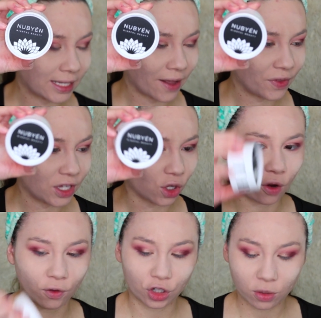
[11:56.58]
sent these
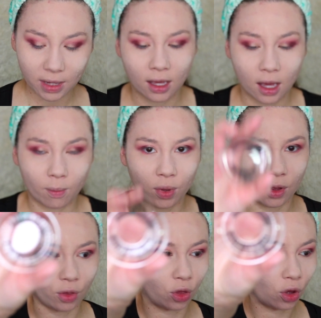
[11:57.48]
over to me,
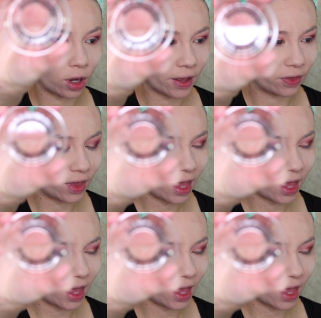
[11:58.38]
but look at